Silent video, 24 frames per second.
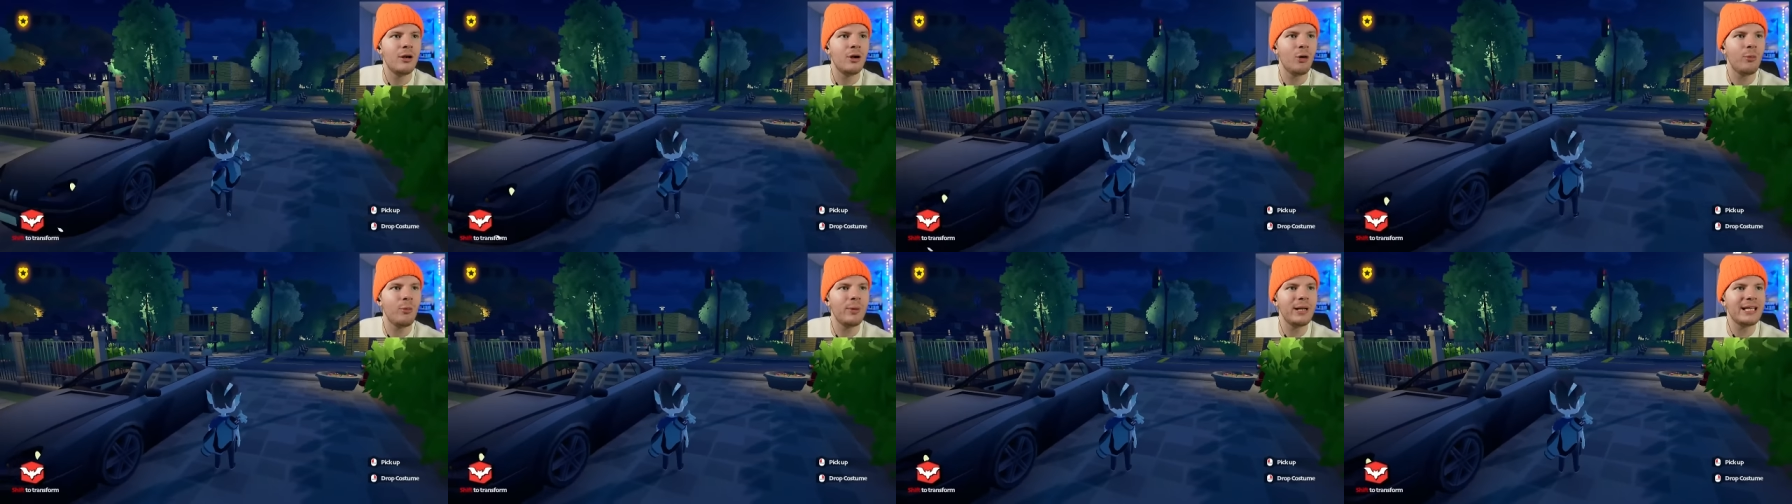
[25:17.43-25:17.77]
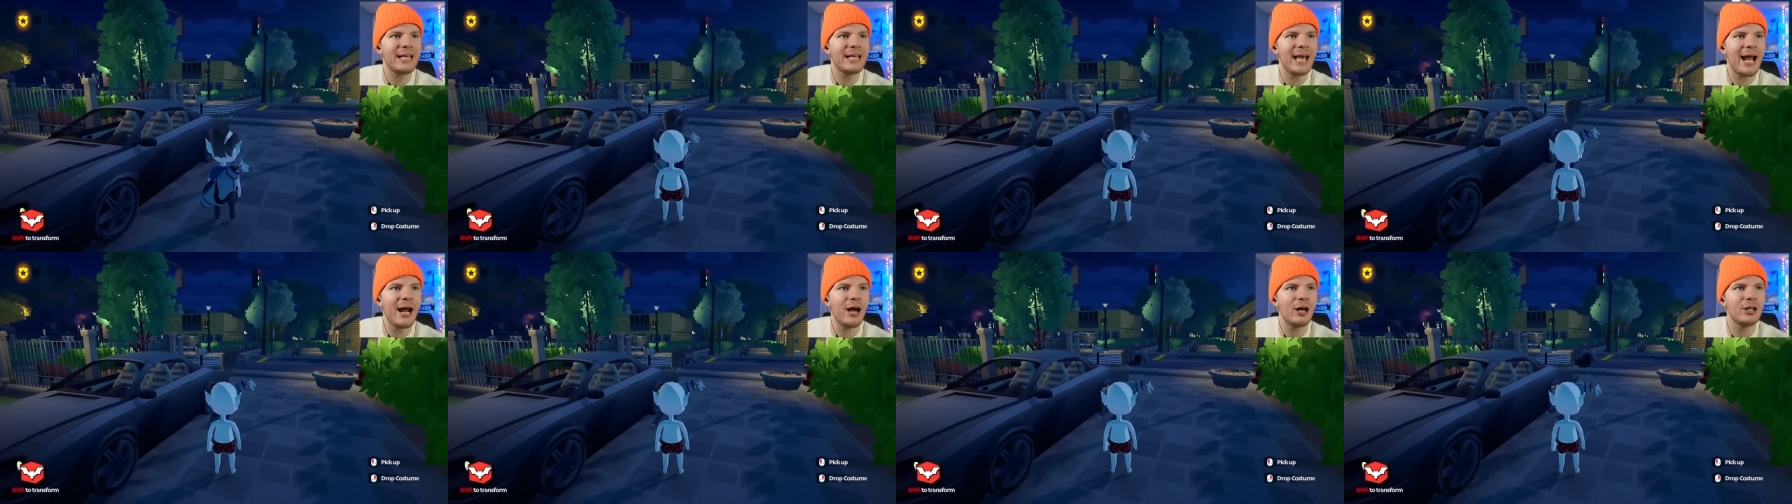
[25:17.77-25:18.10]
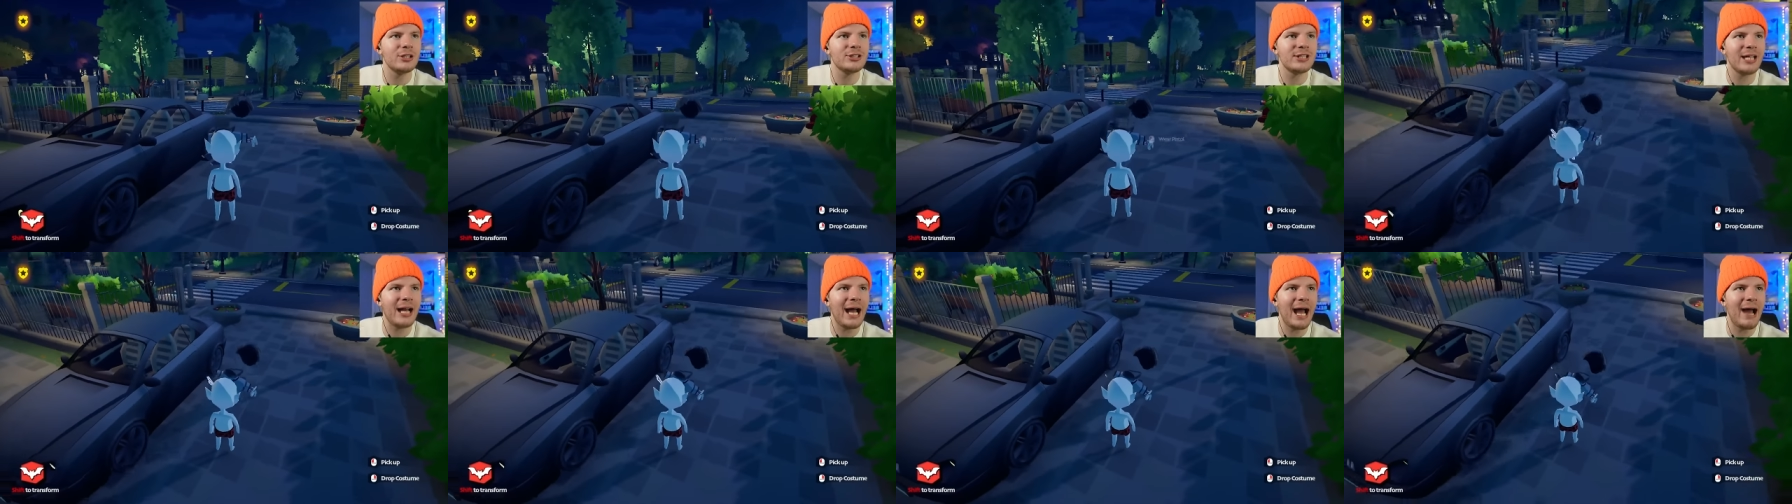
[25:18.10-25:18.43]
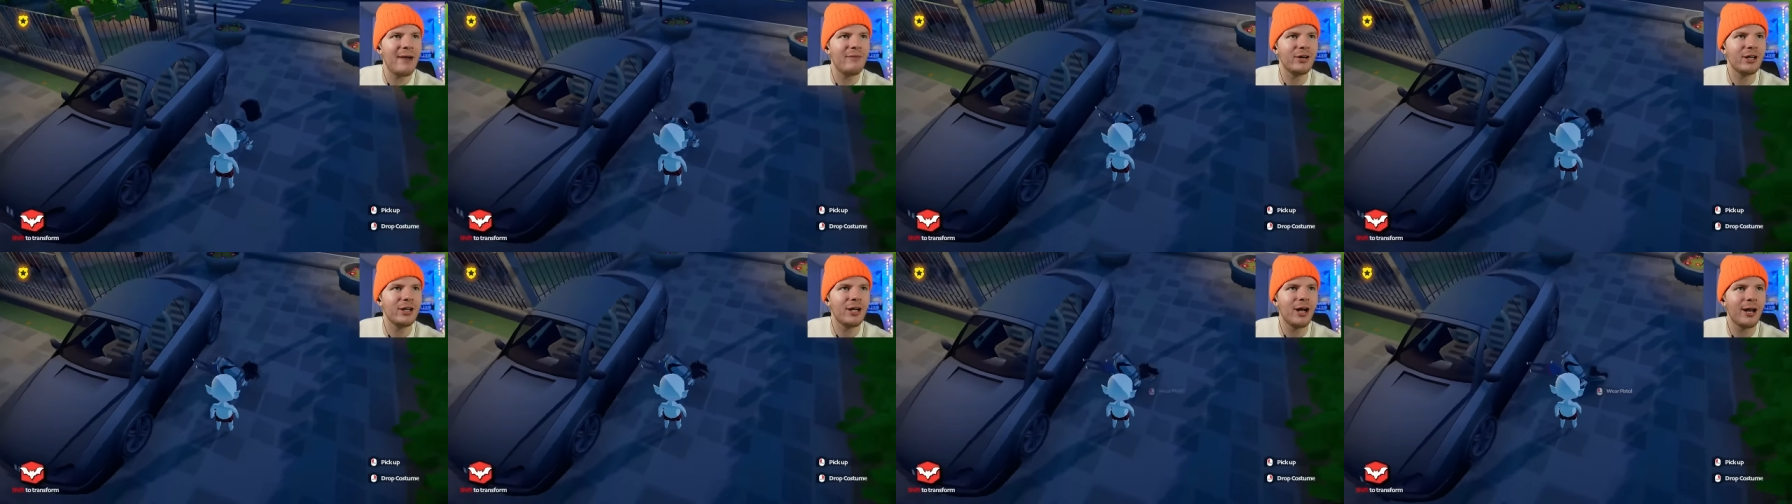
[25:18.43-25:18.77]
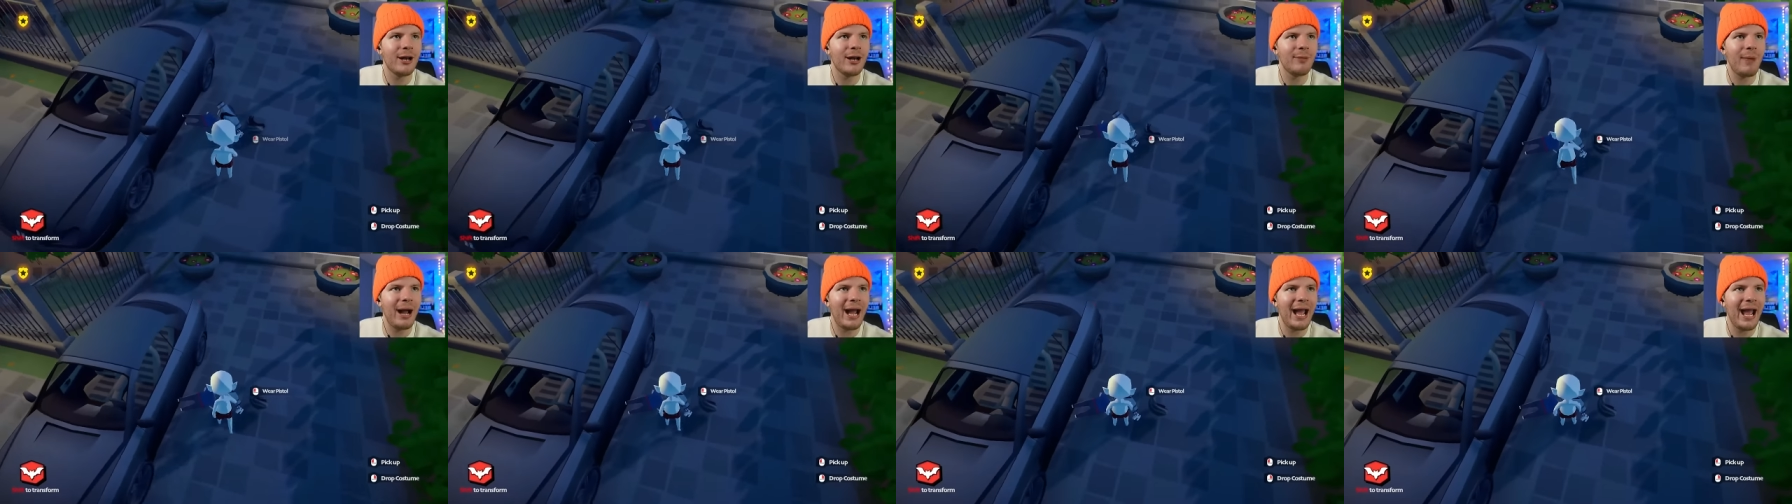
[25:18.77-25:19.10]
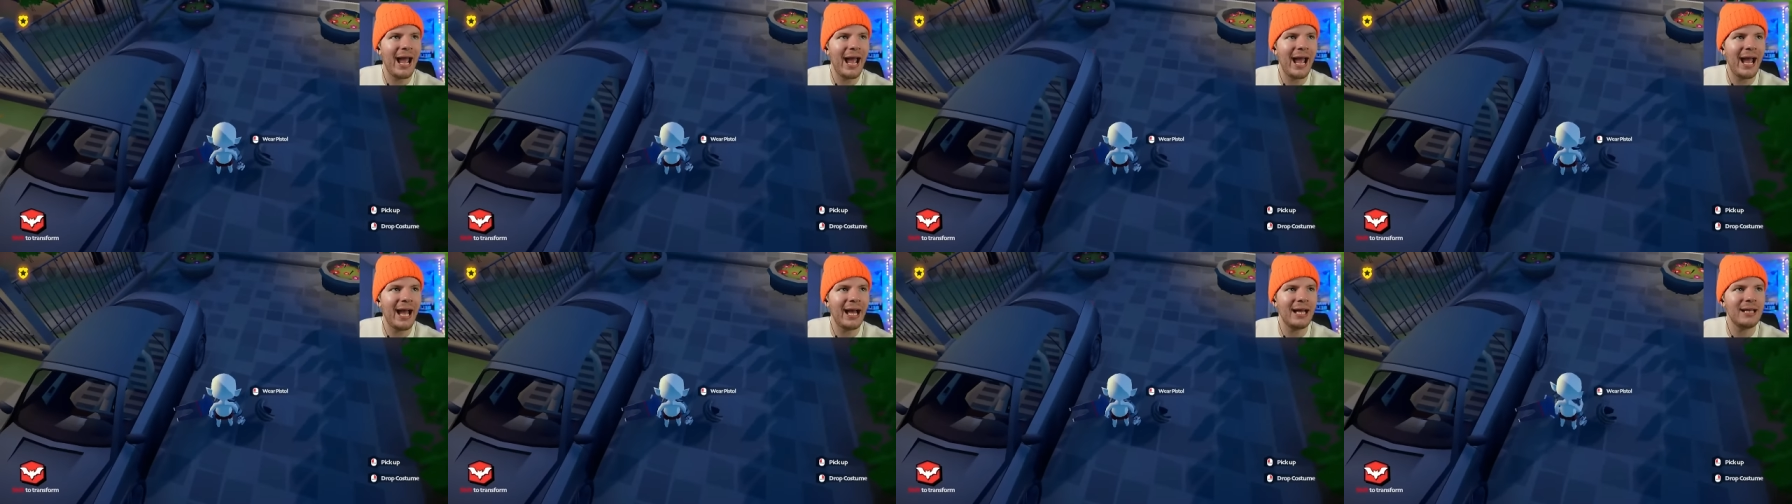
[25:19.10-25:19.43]
Nobody cares that I have a gun in my
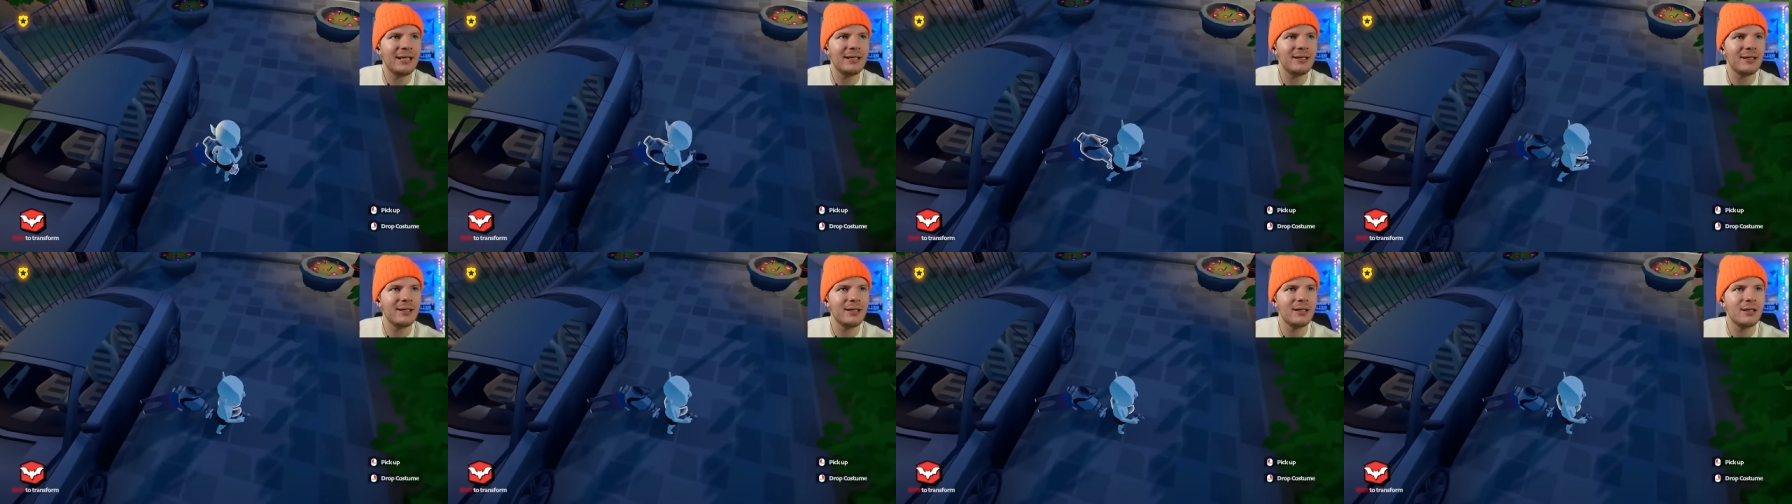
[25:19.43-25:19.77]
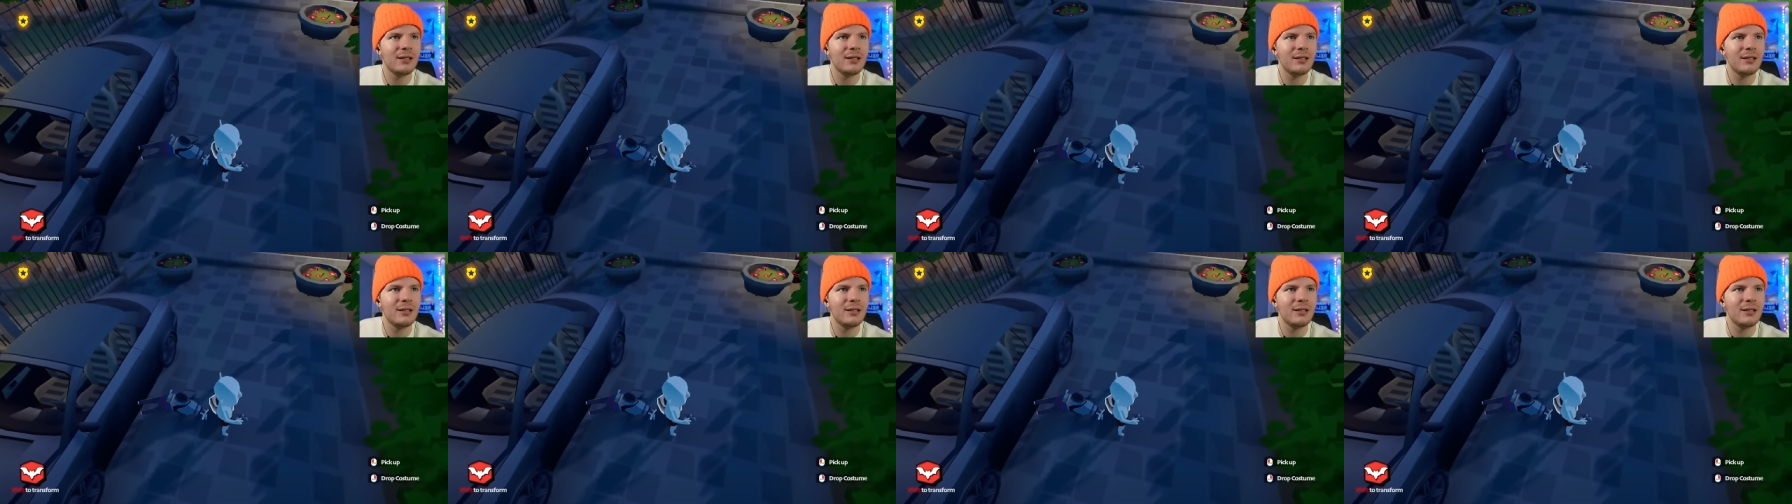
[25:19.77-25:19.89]
hand.